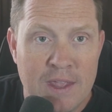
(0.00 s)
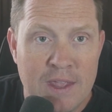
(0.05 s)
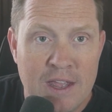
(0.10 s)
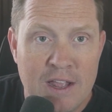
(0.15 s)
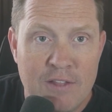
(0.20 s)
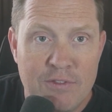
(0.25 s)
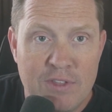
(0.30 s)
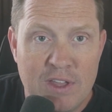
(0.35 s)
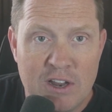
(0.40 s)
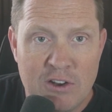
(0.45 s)

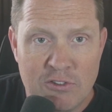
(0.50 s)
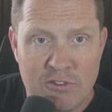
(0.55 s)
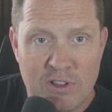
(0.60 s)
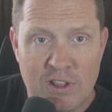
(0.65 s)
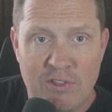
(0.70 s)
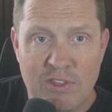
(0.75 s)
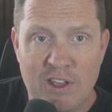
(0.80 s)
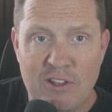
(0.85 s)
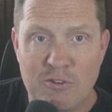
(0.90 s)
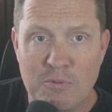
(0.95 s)
the interesting
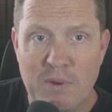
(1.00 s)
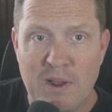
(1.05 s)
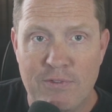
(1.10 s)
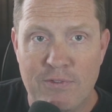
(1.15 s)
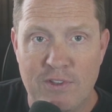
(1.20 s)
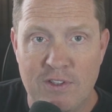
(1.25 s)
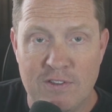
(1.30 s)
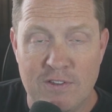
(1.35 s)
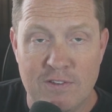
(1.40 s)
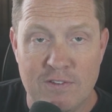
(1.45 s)
things about
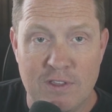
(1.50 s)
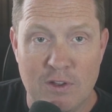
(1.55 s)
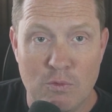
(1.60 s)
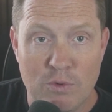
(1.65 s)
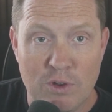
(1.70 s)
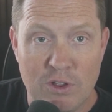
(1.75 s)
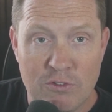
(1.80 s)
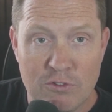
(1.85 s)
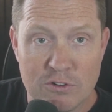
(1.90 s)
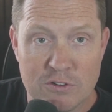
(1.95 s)
these is that
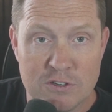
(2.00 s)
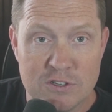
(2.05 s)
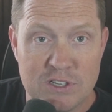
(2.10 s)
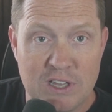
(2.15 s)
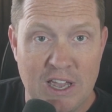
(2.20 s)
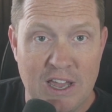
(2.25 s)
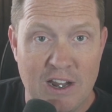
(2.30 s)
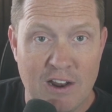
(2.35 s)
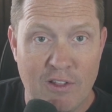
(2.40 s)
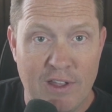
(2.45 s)
researchers
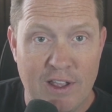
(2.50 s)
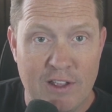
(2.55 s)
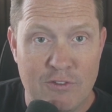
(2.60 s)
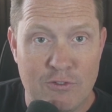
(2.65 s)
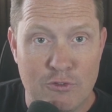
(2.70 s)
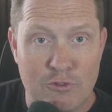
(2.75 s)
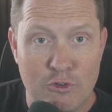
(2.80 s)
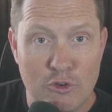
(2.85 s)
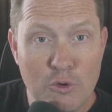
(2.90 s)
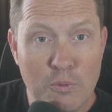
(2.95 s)
analyzed
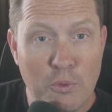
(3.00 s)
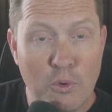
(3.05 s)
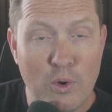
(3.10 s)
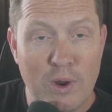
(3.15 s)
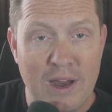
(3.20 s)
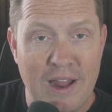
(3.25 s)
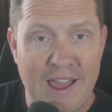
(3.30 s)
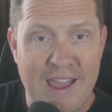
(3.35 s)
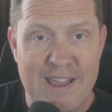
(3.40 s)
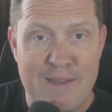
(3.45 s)
two
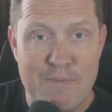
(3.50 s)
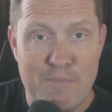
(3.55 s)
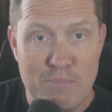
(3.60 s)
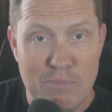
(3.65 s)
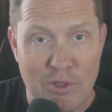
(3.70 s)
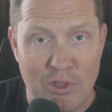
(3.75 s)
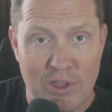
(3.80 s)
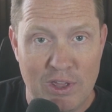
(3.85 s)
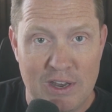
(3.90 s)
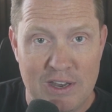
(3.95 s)
point eight
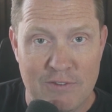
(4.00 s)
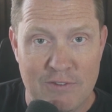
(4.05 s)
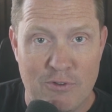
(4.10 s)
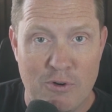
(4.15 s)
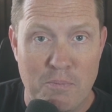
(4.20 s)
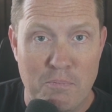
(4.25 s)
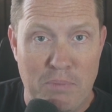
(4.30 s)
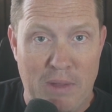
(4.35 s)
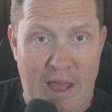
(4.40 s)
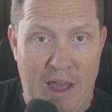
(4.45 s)
million
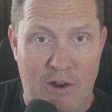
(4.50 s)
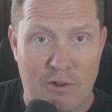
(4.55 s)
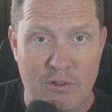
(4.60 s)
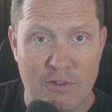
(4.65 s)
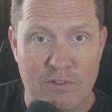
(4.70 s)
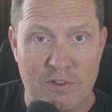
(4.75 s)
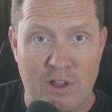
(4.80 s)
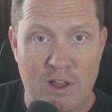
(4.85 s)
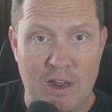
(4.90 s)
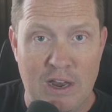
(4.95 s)
different battles
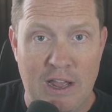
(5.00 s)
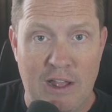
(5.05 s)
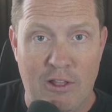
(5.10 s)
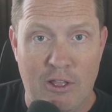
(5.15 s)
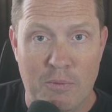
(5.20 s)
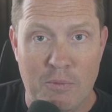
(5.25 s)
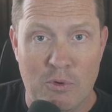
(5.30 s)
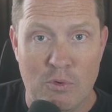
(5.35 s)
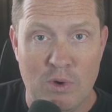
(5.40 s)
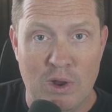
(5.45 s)
on L
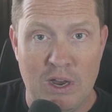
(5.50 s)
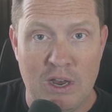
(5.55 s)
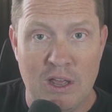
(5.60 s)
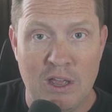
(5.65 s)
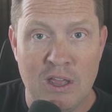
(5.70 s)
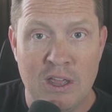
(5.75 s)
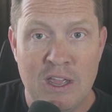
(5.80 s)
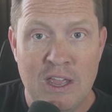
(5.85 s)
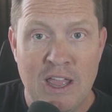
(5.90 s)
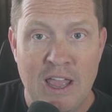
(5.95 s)
M
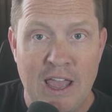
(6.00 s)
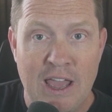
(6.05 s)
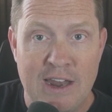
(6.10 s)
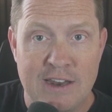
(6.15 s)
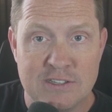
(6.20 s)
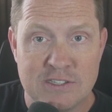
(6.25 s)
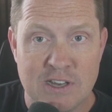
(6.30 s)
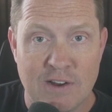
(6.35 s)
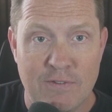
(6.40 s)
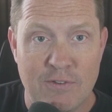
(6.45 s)
Arena and
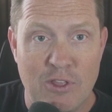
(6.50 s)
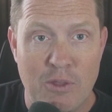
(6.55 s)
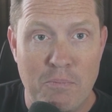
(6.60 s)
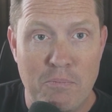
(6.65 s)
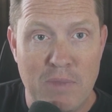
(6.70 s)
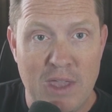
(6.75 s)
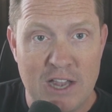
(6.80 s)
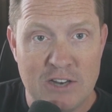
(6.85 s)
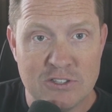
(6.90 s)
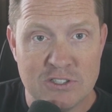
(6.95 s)
discovered that
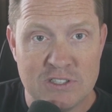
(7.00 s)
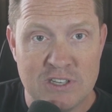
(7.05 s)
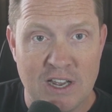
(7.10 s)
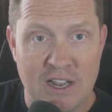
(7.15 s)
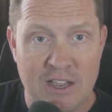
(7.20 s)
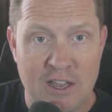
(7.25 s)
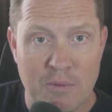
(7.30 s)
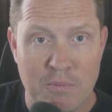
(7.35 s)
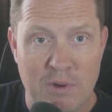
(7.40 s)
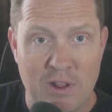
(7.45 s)
major tech
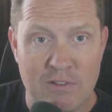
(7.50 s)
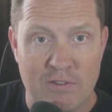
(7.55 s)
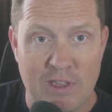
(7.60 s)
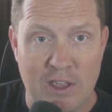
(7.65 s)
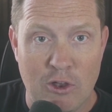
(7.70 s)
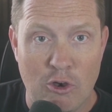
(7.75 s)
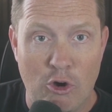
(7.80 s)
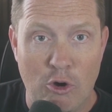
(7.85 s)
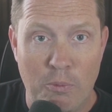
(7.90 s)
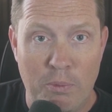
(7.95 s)
companies like
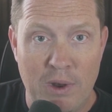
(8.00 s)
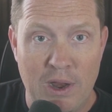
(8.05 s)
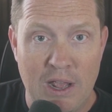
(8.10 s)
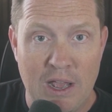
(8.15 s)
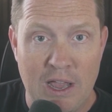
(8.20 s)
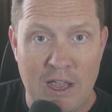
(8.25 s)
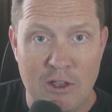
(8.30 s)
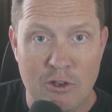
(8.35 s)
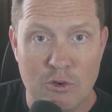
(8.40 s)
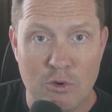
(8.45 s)

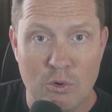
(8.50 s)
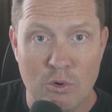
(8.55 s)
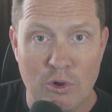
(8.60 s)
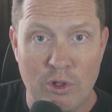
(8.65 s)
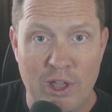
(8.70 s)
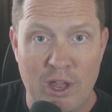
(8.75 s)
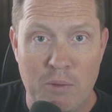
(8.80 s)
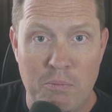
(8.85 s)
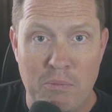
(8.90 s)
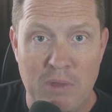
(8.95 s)
OpenAI, Google,
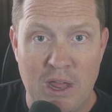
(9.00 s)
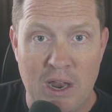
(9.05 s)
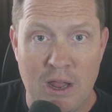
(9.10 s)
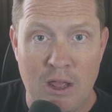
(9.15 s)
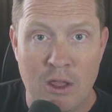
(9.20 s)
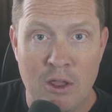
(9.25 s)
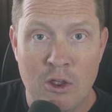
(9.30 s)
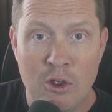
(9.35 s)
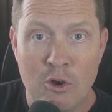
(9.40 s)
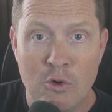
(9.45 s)
and
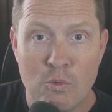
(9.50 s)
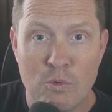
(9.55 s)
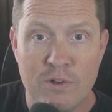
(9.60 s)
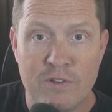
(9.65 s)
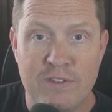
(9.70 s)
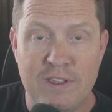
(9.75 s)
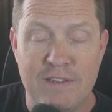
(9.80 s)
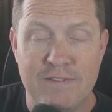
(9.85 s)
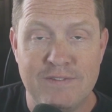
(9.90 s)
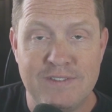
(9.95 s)
Meta
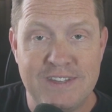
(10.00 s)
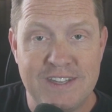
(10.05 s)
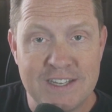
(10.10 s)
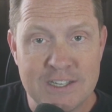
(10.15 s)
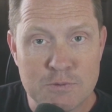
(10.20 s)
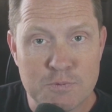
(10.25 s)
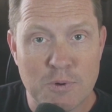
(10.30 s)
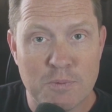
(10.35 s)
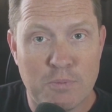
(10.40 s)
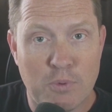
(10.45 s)
received
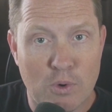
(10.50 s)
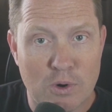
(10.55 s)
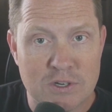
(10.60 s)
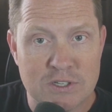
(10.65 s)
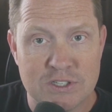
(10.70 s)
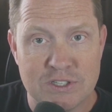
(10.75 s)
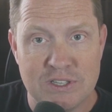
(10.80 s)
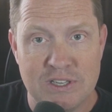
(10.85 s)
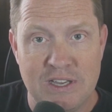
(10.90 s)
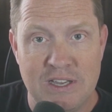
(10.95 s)

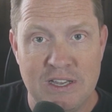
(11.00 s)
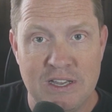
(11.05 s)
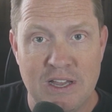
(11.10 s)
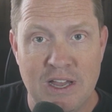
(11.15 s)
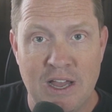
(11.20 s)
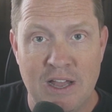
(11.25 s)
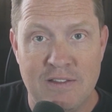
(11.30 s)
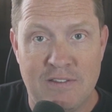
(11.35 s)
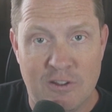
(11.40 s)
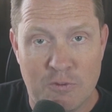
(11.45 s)
disproportionately,
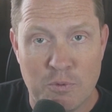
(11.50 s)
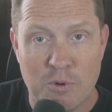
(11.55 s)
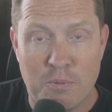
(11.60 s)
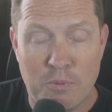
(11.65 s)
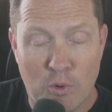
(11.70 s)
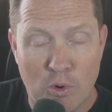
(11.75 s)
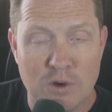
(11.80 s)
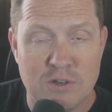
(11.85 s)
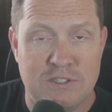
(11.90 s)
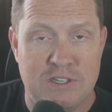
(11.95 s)
uh,
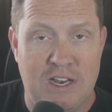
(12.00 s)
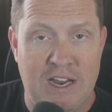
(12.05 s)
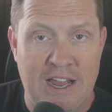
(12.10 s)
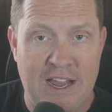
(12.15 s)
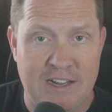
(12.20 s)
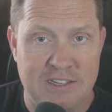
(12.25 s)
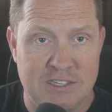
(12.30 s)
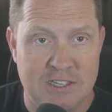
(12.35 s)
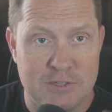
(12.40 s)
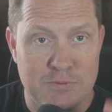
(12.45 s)
disproportionate
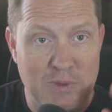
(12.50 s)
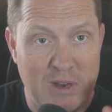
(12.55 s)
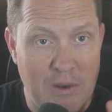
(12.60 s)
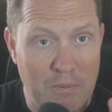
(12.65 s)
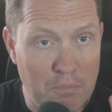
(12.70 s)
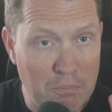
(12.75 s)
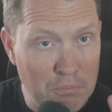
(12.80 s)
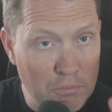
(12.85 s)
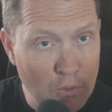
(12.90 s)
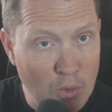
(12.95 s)
access, meaning
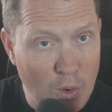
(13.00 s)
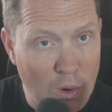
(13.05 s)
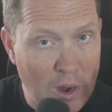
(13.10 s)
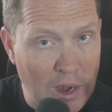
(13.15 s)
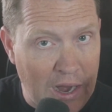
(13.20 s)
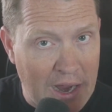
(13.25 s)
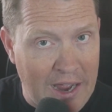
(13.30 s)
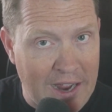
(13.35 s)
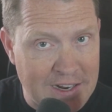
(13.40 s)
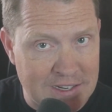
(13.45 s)
more
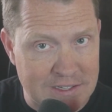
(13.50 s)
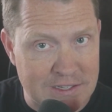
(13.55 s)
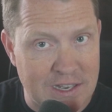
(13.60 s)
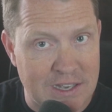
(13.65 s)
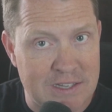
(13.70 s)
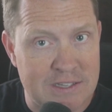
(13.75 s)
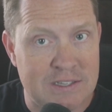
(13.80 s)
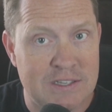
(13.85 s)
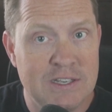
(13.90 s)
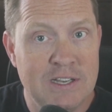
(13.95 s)

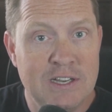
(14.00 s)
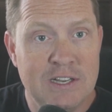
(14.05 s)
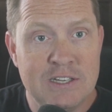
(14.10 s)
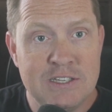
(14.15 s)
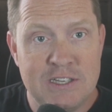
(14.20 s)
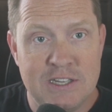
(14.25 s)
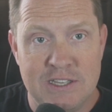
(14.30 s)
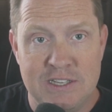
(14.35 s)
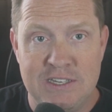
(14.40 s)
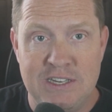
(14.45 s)
access
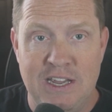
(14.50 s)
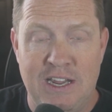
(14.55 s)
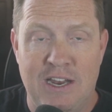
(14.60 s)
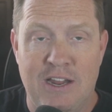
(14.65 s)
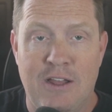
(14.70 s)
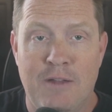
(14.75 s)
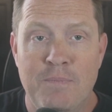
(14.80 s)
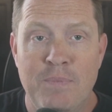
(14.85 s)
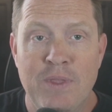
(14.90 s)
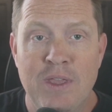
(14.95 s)
to the
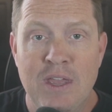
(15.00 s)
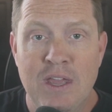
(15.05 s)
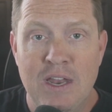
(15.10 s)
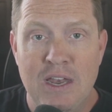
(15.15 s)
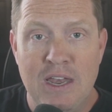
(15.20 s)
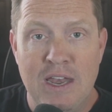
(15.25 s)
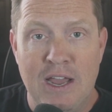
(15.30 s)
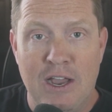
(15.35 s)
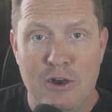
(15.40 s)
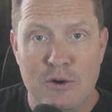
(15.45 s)
data.
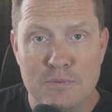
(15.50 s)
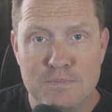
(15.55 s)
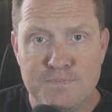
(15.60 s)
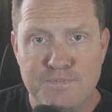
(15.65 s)
Now,